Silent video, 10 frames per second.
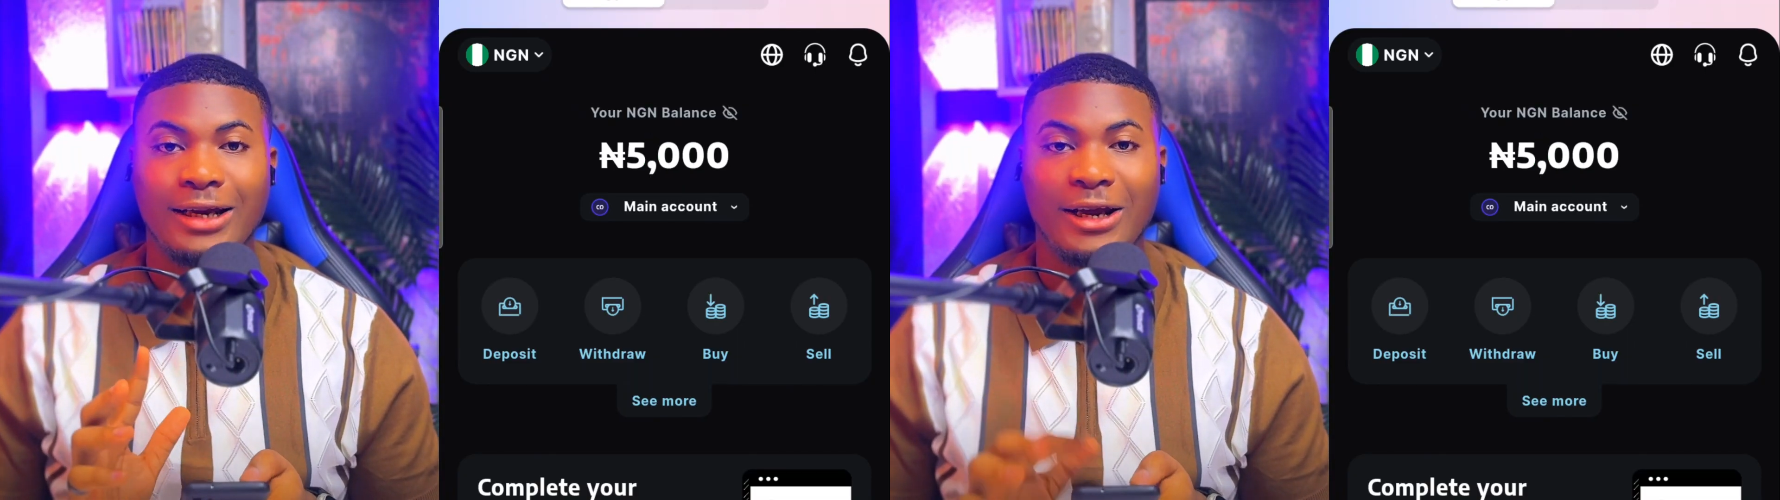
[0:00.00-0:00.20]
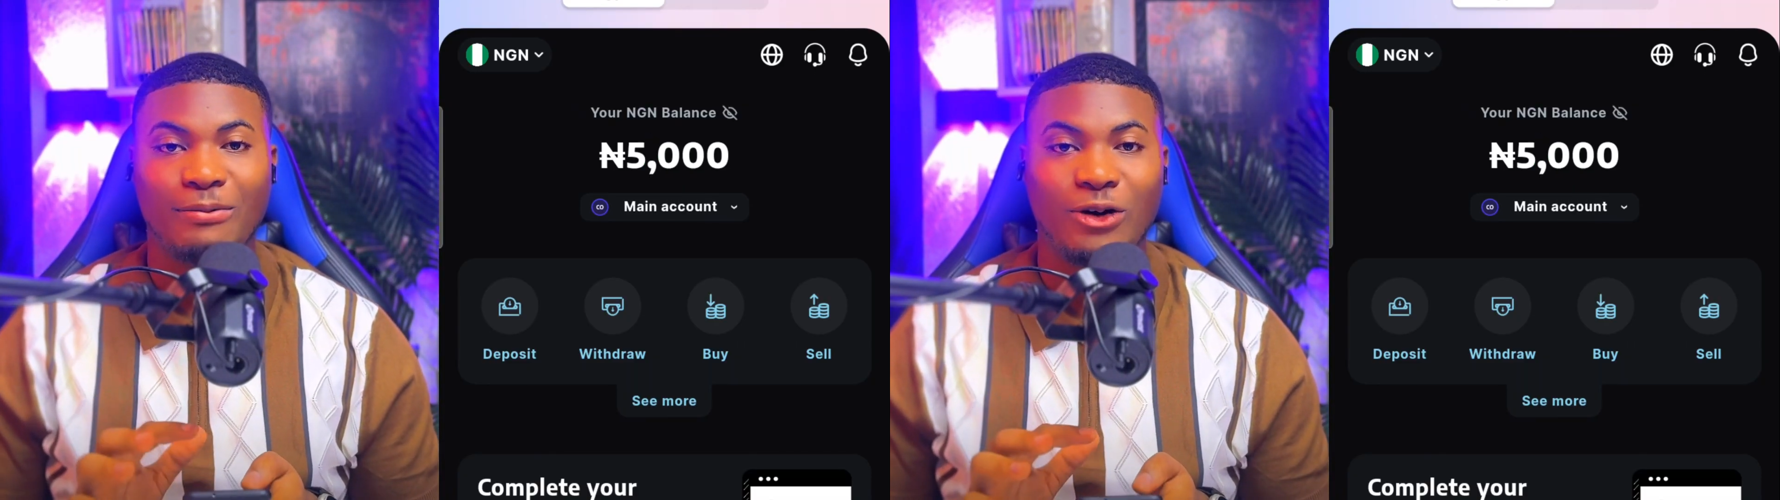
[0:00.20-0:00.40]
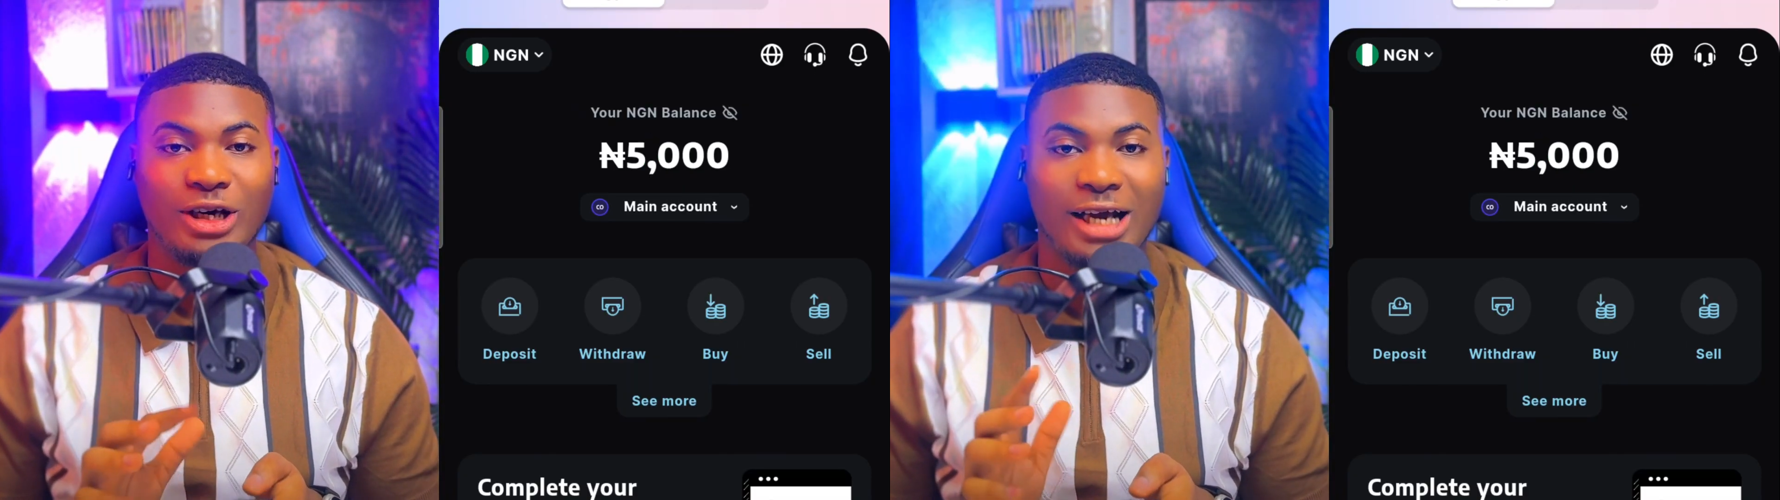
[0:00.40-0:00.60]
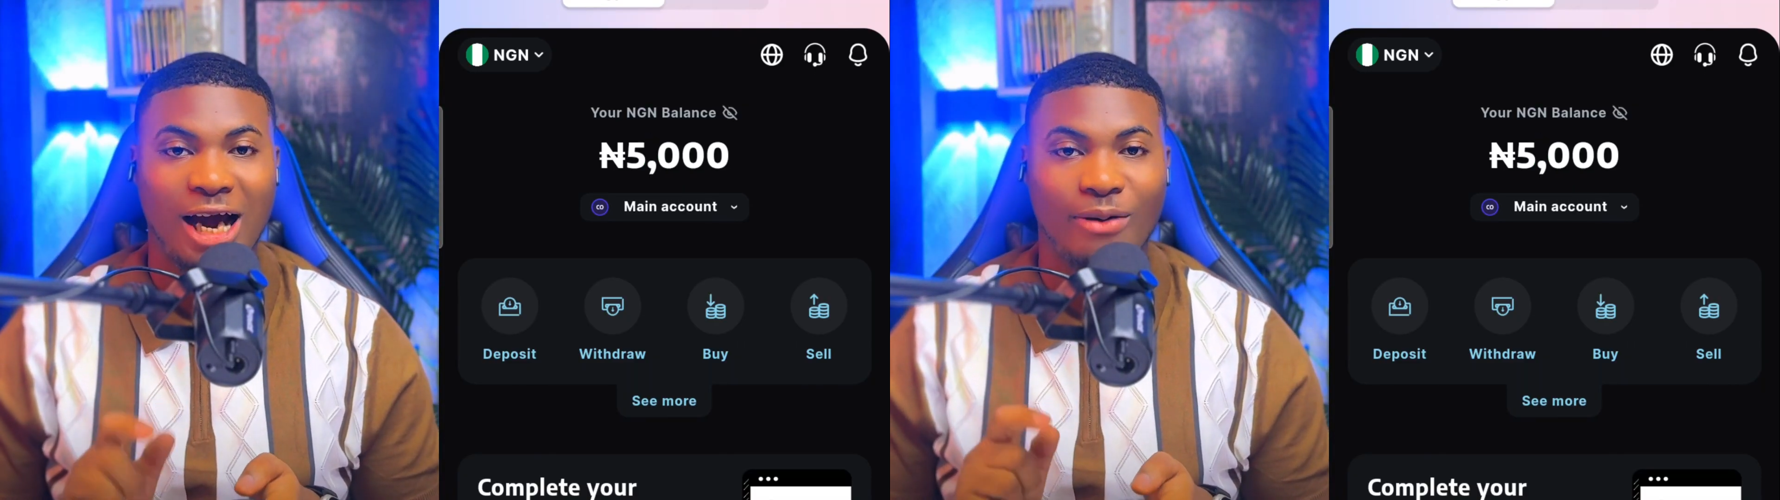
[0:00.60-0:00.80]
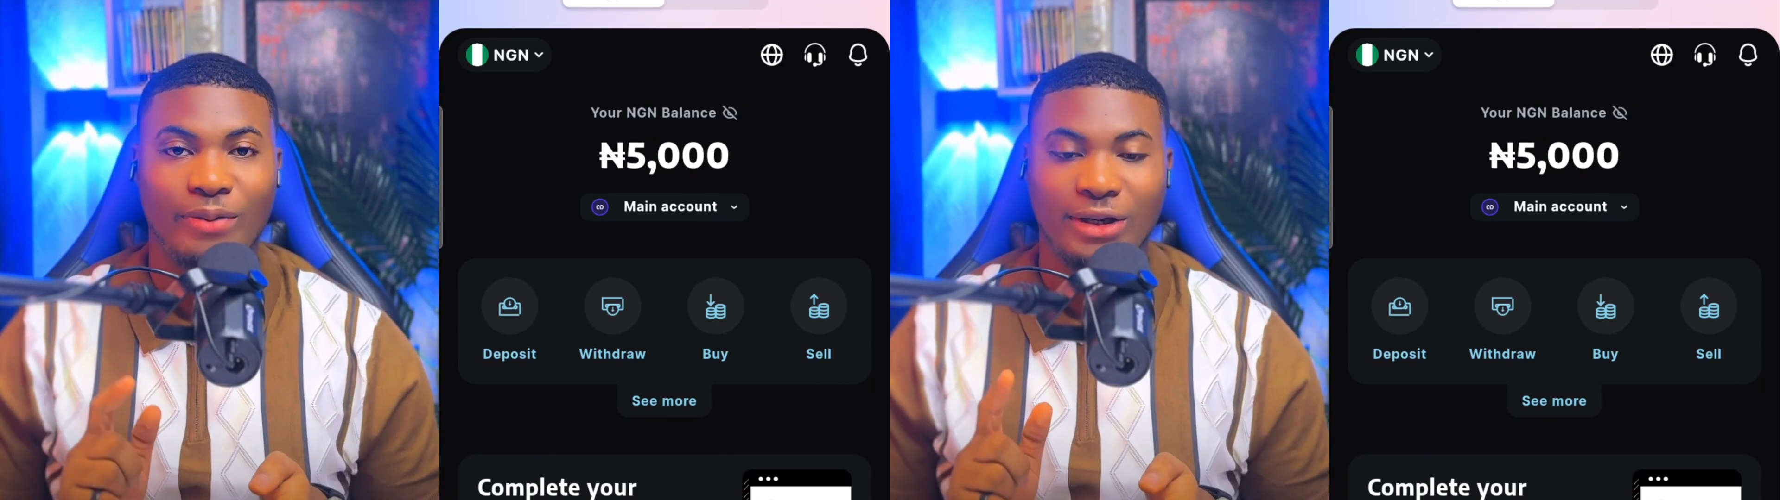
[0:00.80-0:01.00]
the money
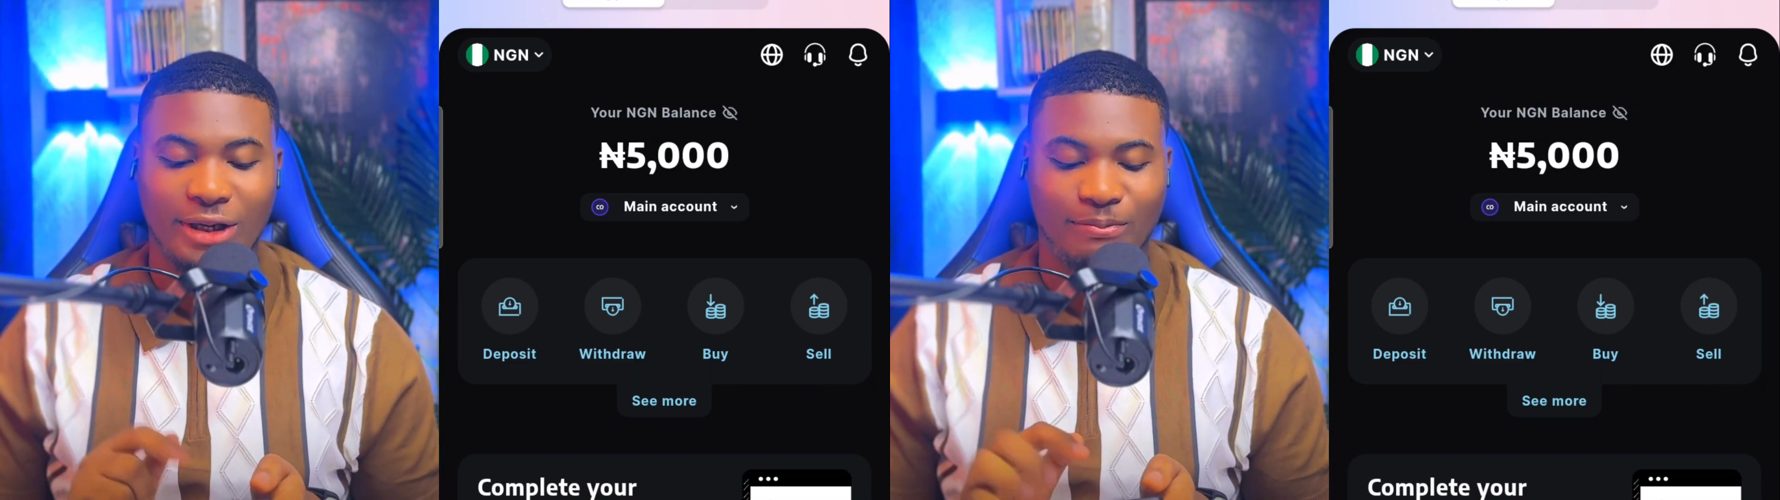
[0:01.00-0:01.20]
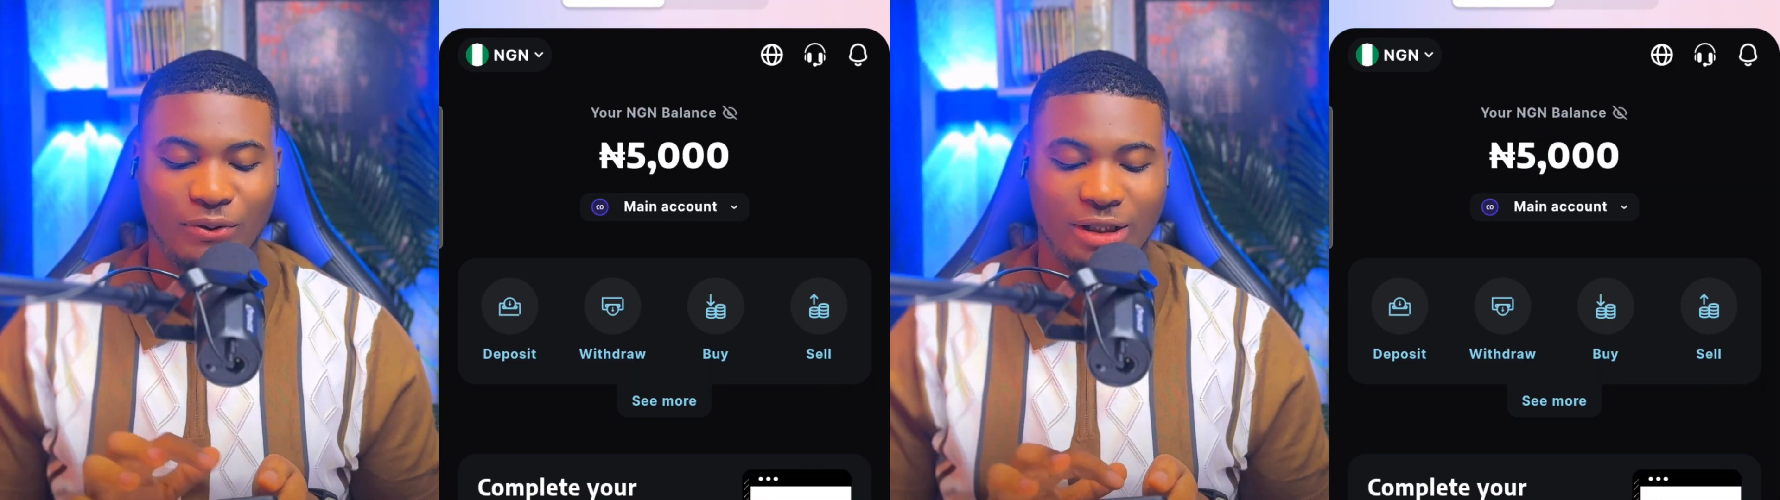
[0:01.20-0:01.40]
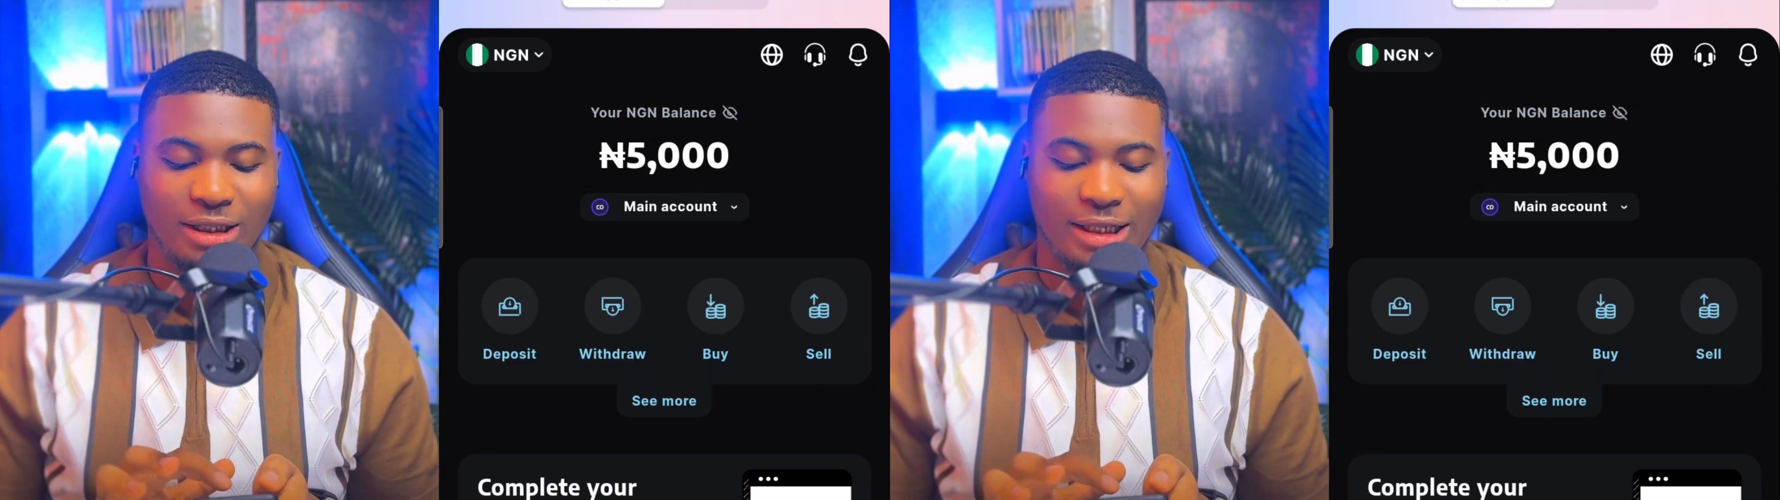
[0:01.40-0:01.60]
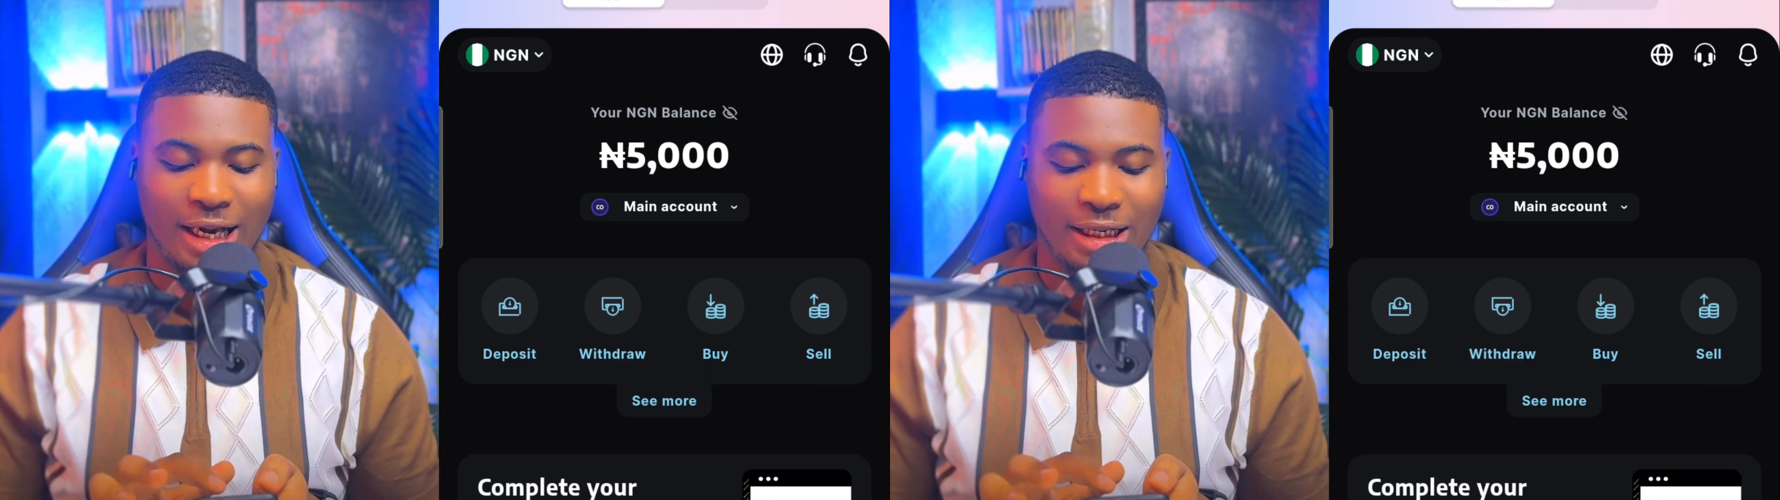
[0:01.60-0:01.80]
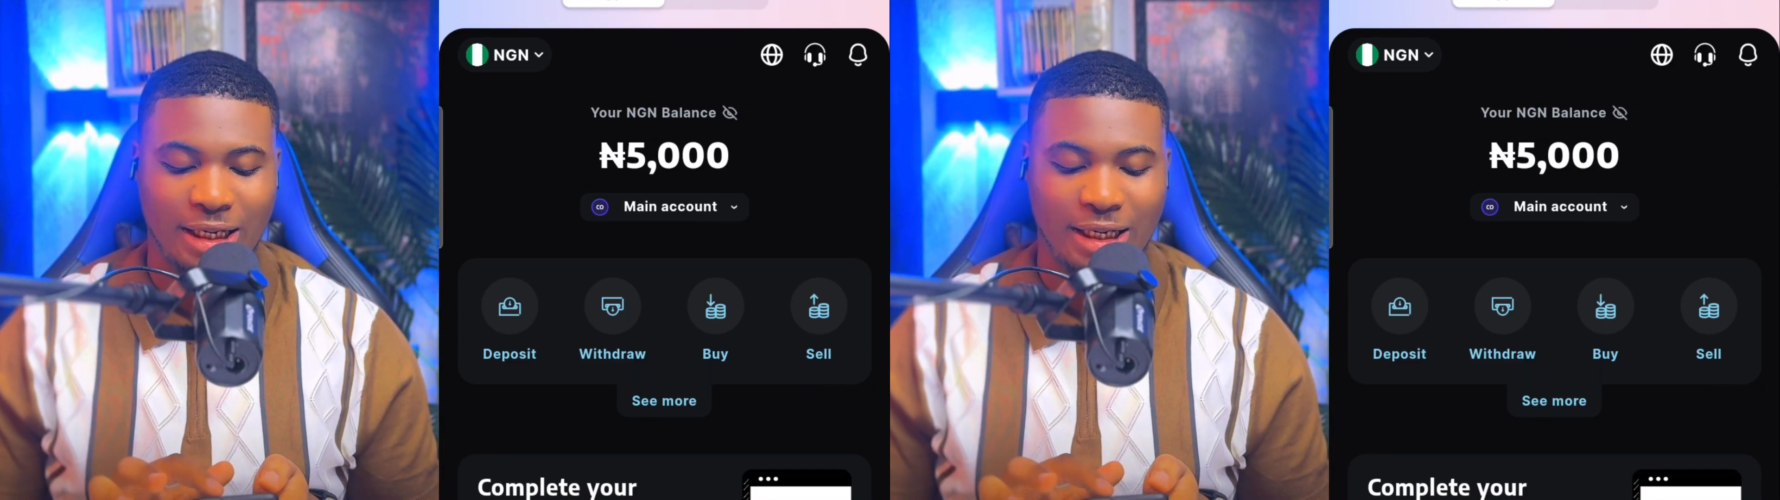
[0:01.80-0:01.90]
have been deposited